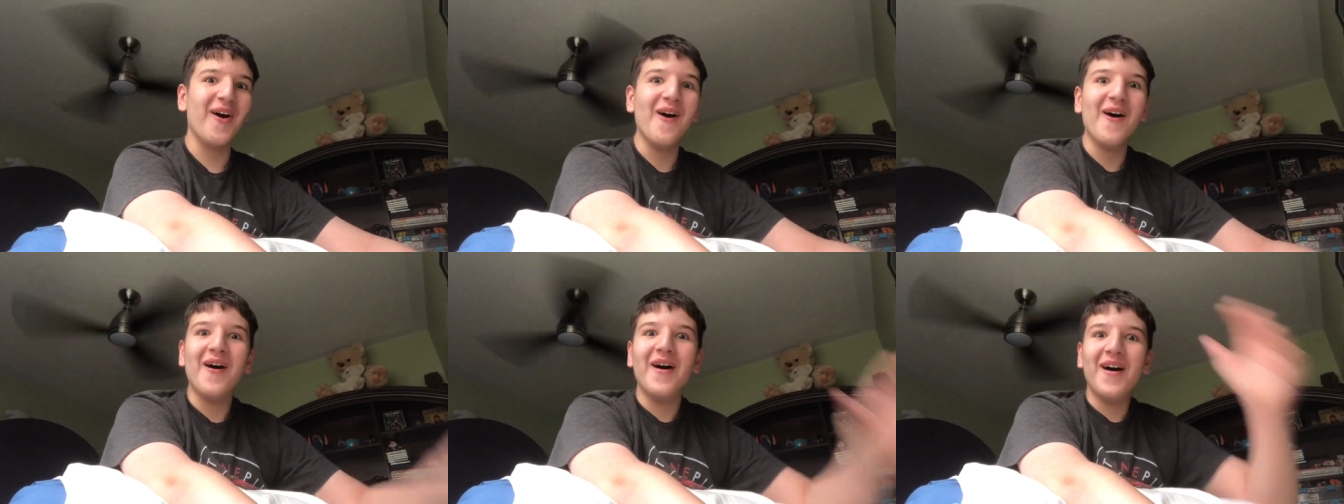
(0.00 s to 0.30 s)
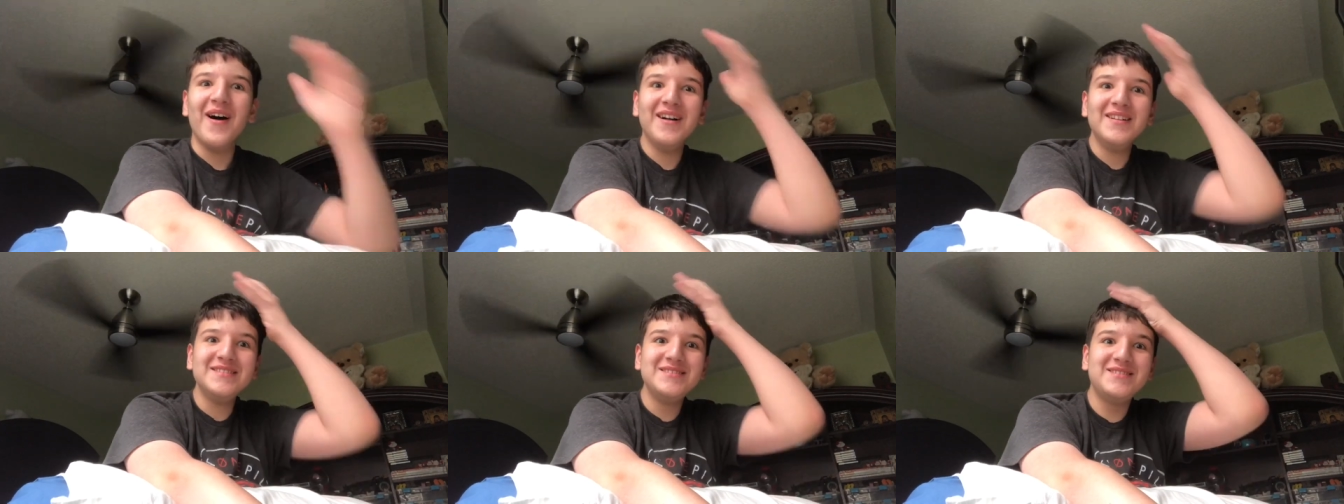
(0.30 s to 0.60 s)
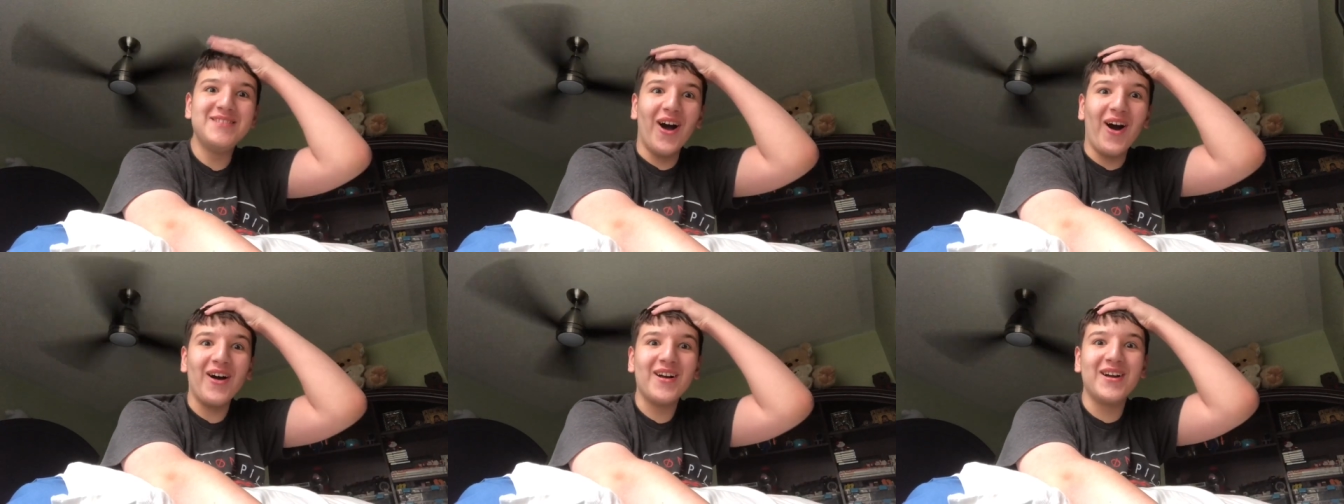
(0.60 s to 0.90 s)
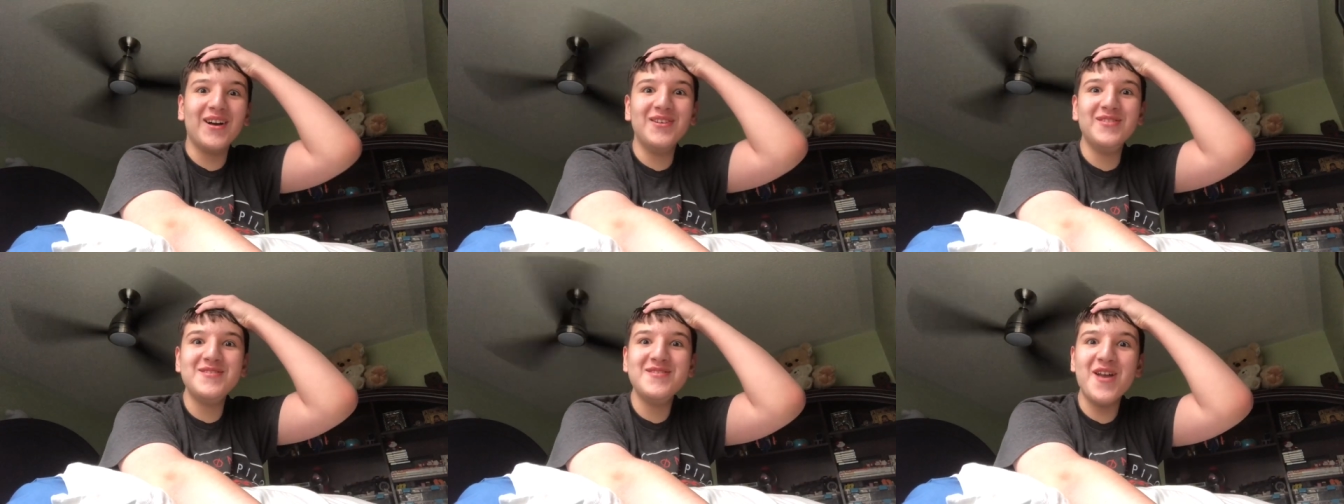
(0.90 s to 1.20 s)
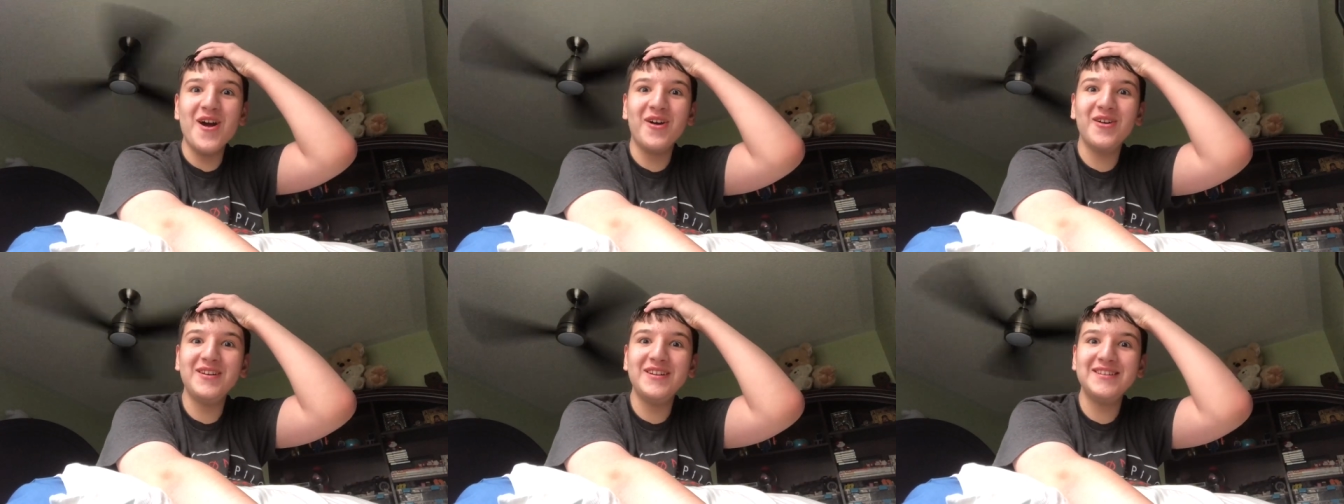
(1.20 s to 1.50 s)
Oh, Dawko
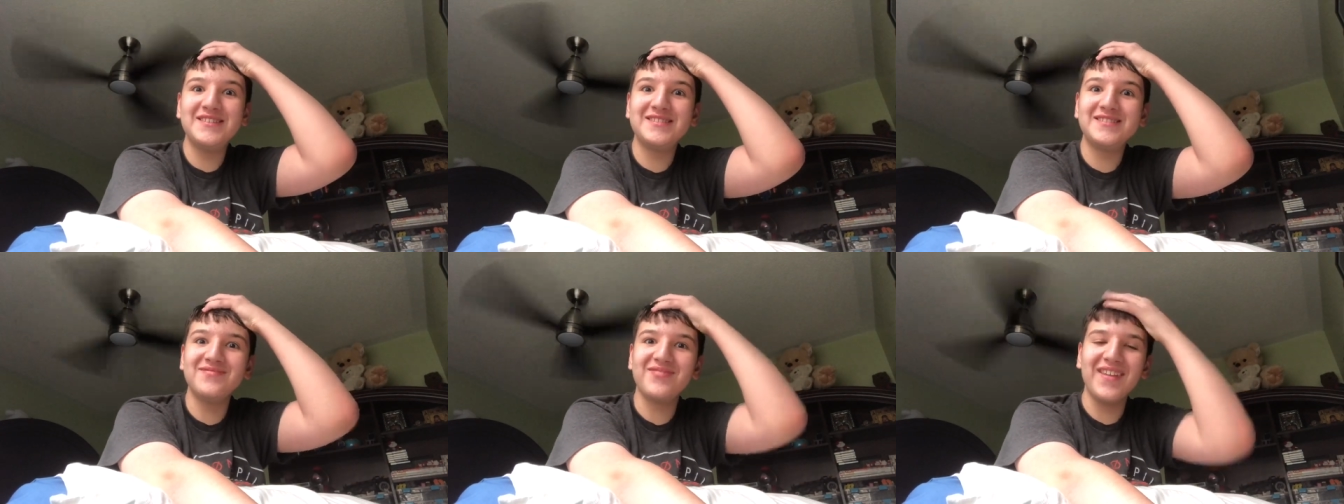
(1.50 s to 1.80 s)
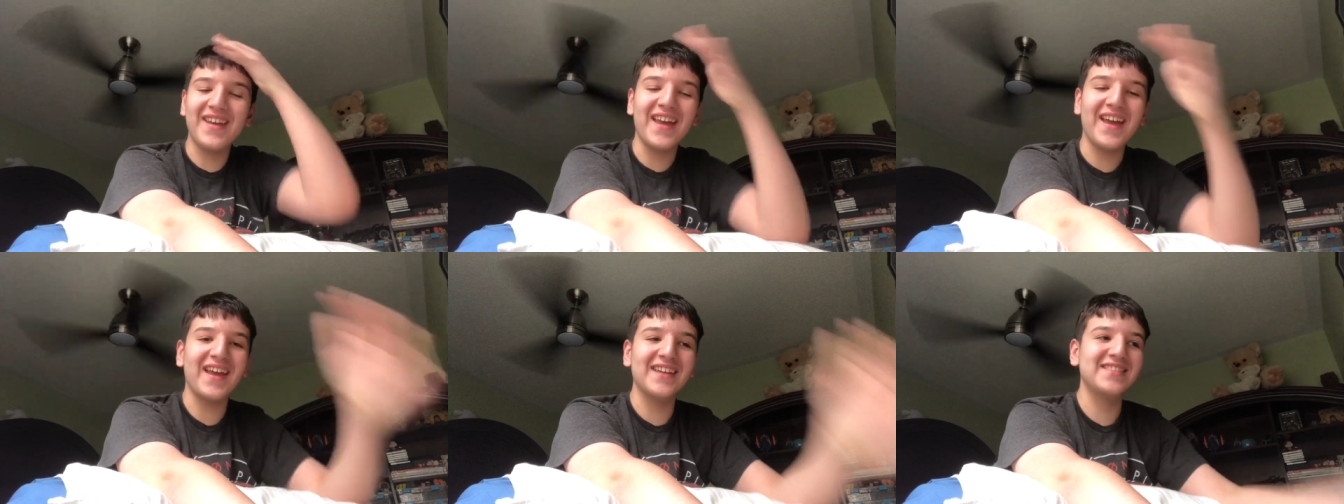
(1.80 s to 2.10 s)
noticed me,